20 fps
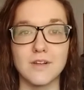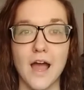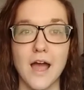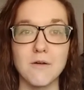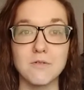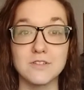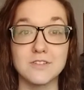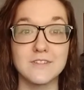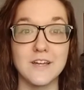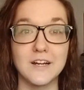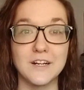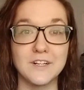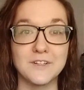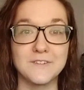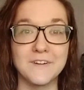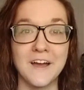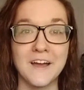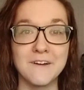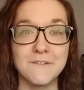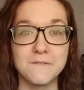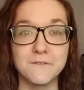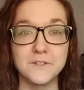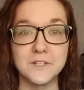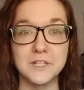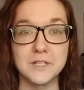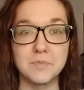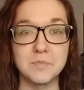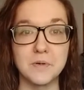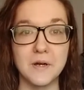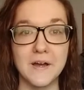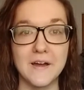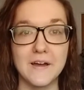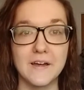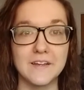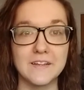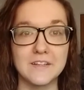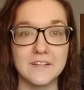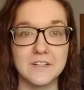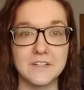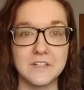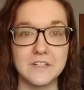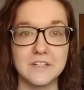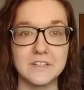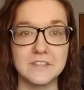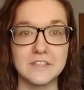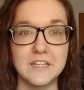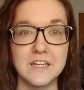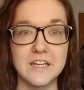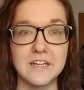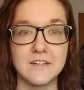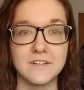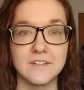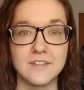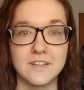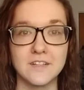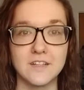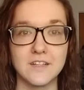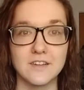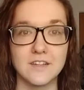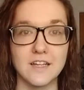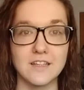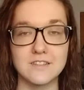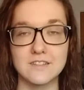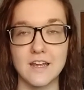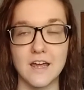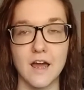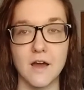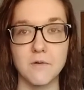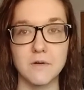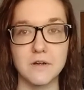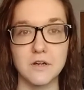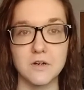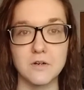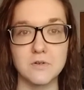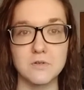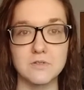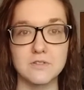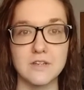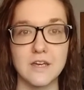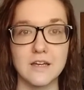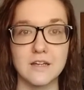was terrified for, but clearly that's not how it goes.